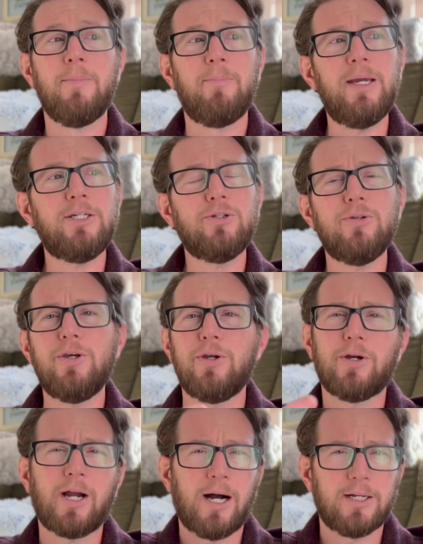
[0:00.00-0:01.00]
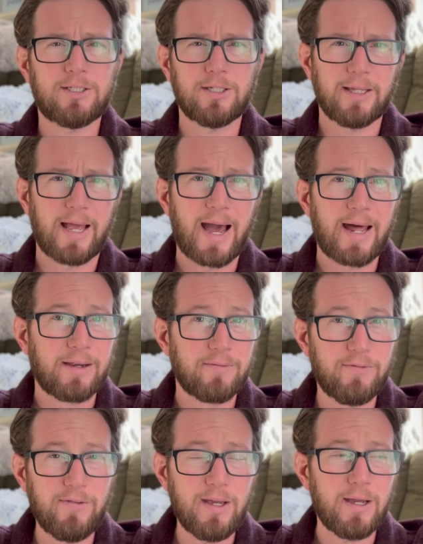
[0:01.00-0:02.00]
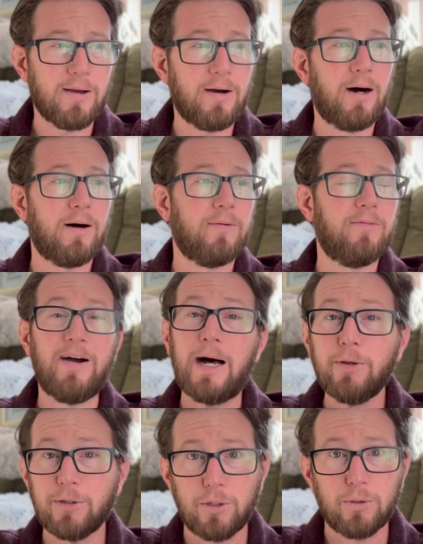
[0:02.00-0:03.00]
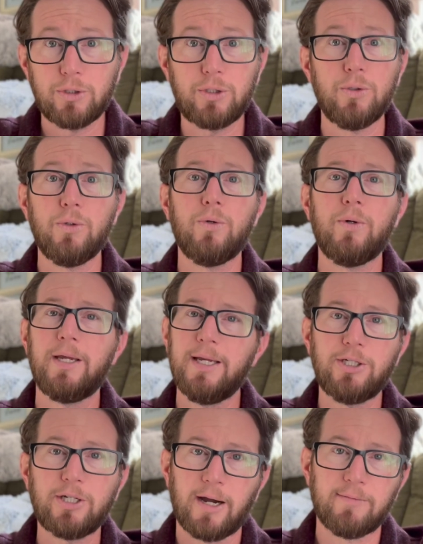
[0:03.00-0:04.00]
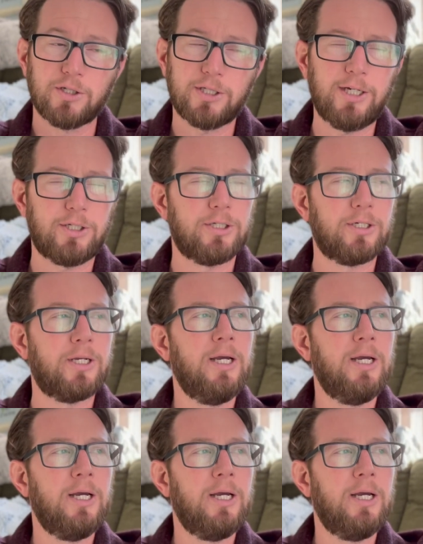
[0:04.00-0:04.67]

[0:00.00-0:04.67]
Make sure that you're constantly adding value to each conversation.